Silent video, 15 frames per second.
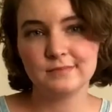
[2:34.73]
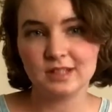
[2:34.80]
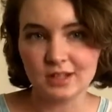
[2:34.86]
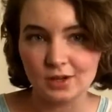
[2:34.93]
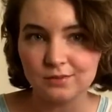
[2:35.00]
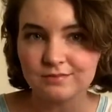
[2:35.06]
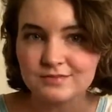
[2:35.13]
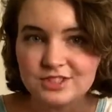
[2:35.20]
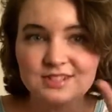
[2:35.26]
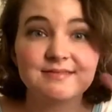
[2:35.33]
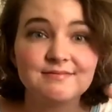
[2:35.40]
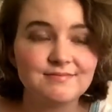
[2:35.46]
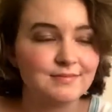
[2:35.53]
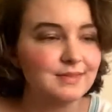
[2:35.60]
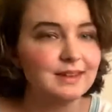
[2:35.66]
you know, just
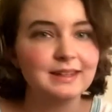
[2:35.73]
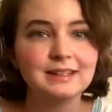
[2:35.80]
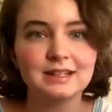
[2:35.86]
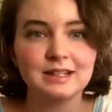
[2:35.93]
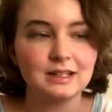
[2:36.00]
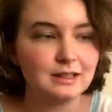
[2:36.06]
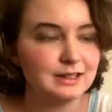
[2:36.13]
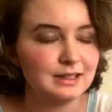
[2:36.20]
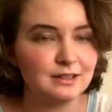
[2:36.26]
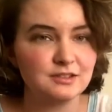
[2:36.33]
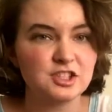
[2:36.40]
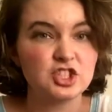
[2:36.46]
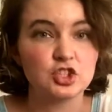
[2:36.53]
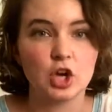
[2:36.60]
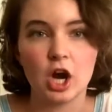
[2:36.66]
little
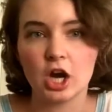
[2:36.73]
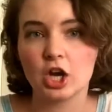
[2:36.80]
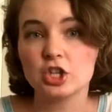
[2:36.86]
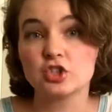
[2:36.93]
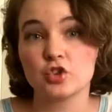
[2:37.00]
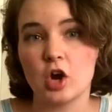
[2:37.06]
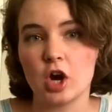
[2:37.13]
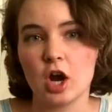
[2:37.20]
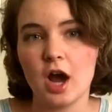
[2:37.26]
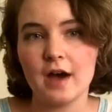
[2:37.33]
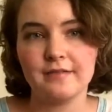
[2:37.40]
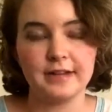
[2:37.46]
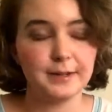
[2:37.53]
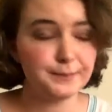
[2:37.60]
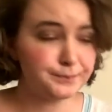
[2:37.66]
strong
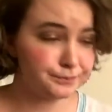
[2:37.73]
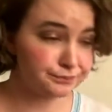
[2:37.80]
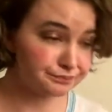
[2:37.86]
coffee,